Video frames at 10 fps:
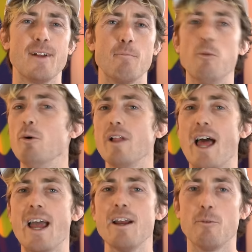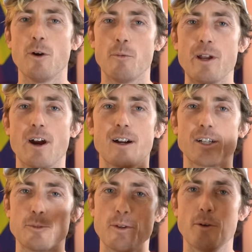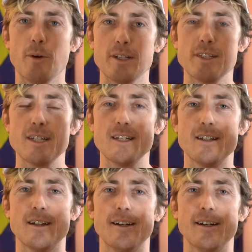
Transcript: Pool A, where we are, because we're the one seed,